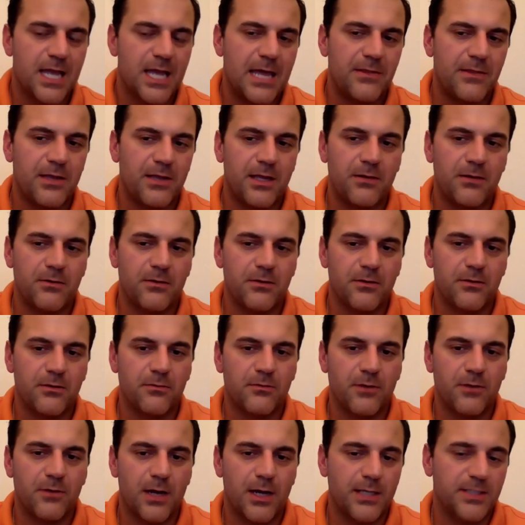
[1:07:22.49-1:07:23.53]
And then
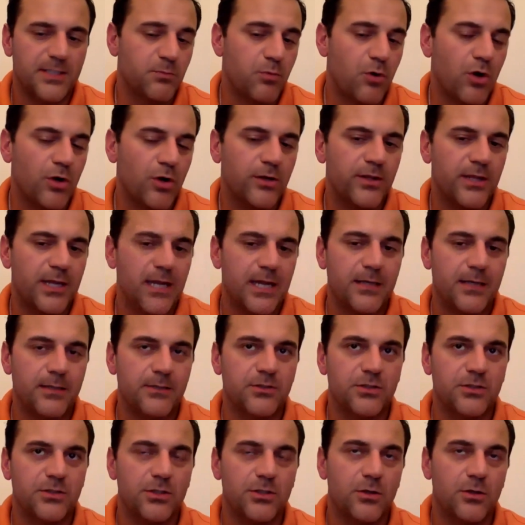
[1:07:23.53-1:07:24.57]
as part of
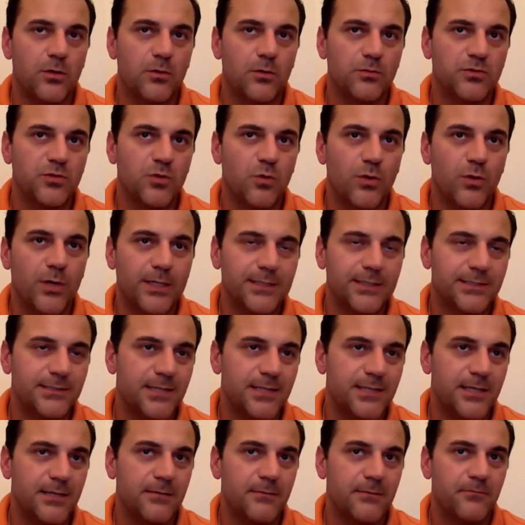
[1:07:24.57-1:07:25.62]
that, you know, to what
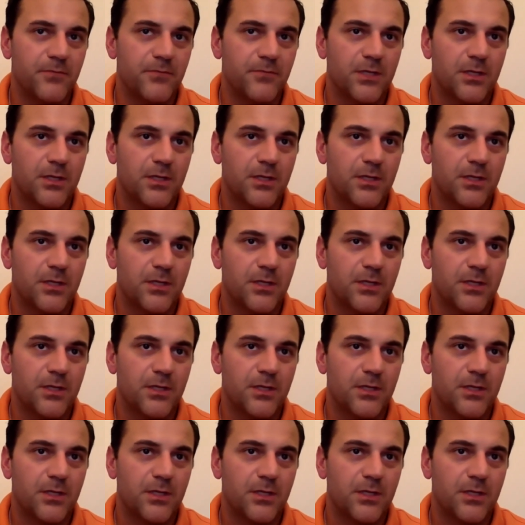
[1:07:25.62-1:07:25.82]
extent,